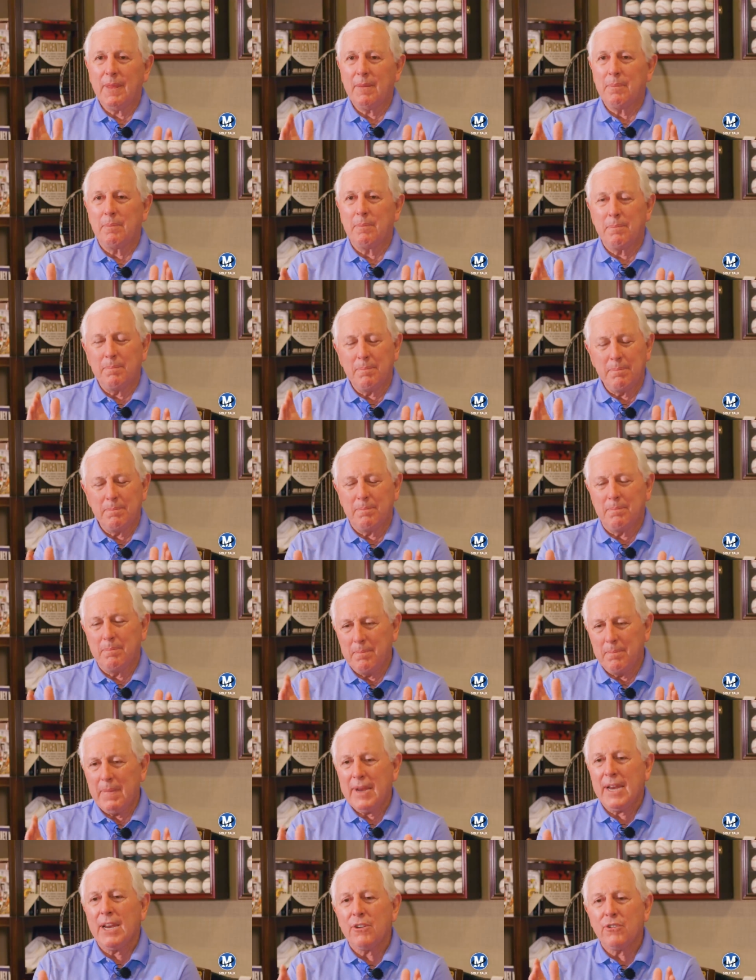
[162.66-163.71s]
the
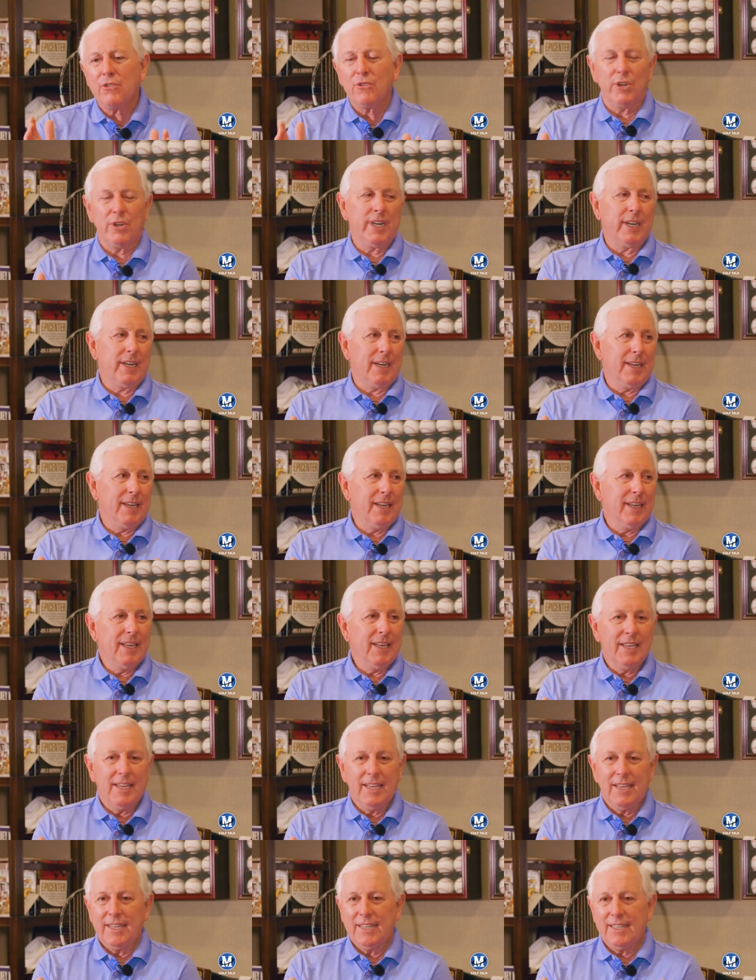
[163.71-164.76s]
measuring
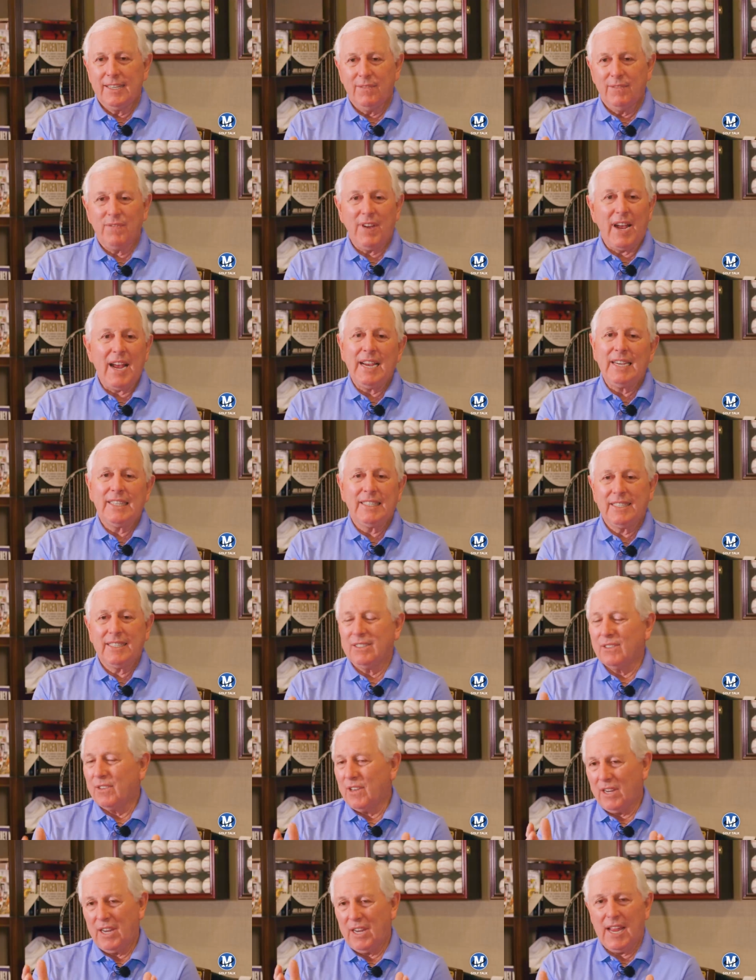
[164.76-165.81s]
device
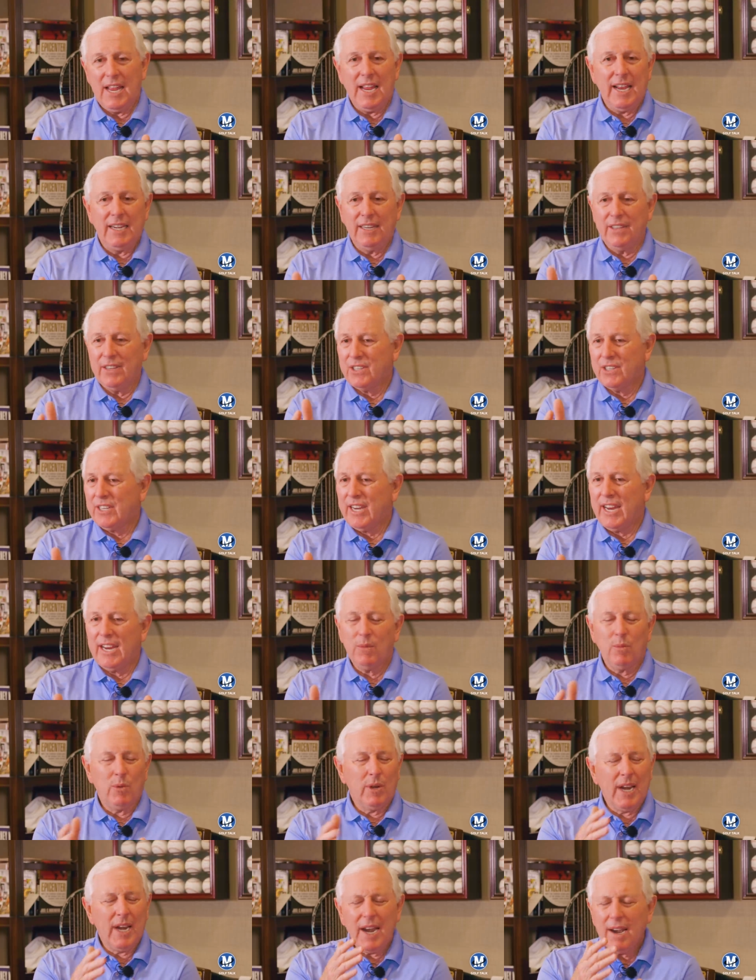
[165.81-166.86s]
or the line in the
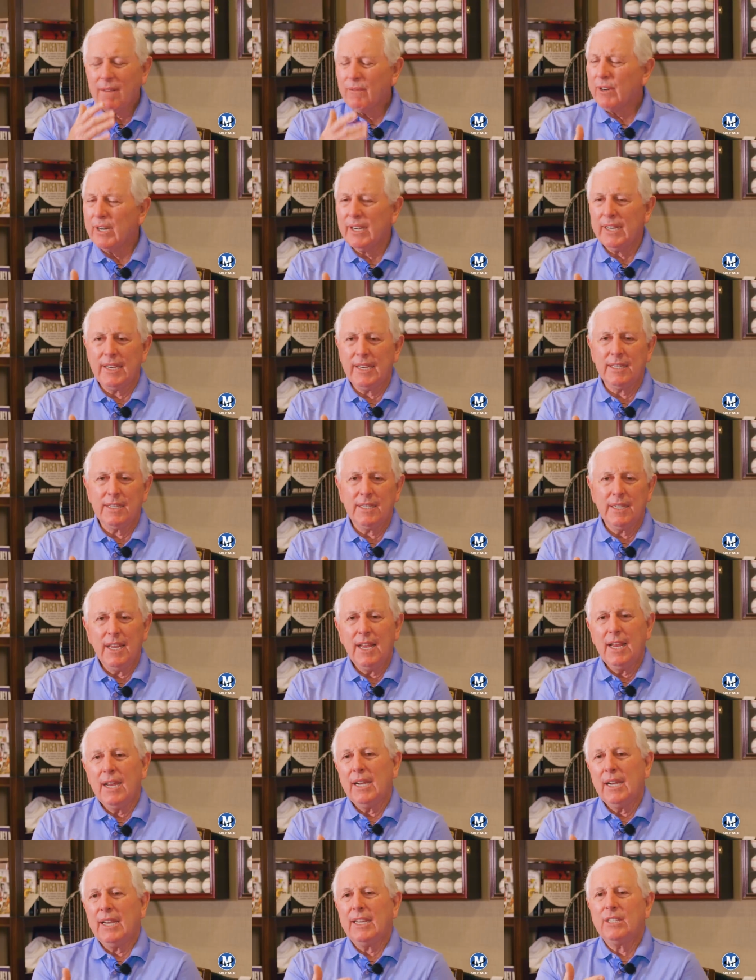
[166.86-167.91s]
sand, whatever it is,
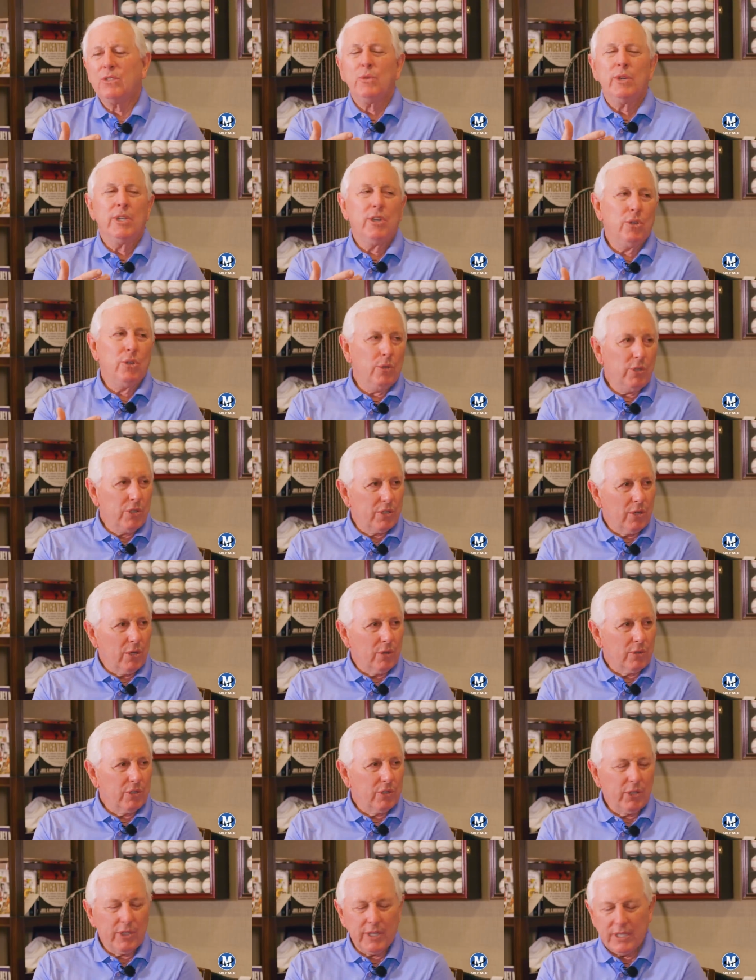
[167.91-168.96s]
let's reduce
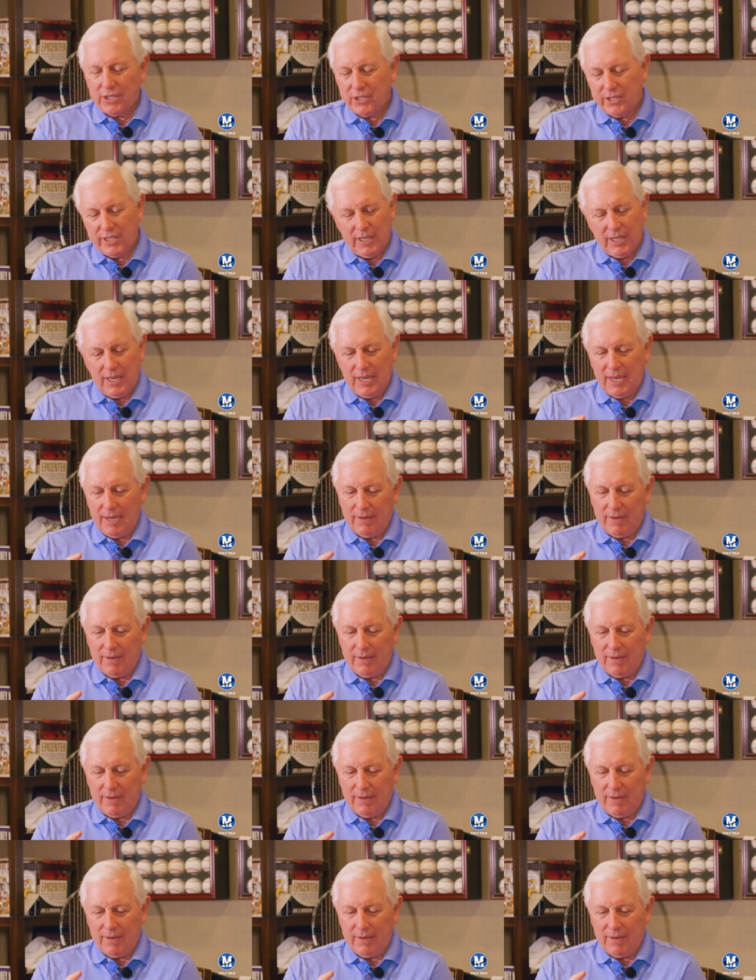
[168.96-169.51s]
those. You can still